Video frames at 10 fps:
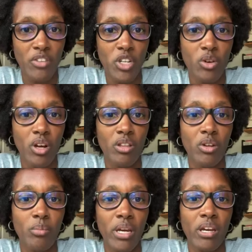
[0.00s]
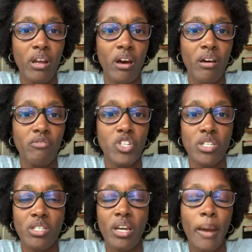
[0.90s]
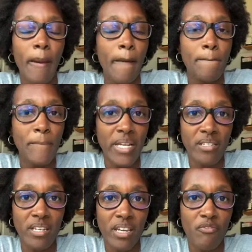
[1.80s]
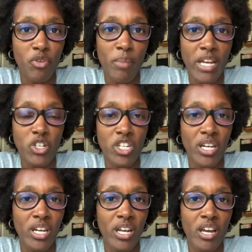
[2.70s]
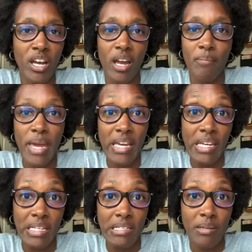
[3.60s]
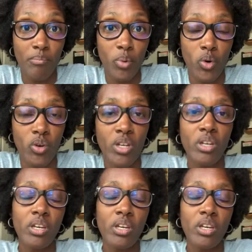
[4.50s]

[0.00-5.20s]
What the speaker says: giving you a little bit of just basic information, kind of making it simple.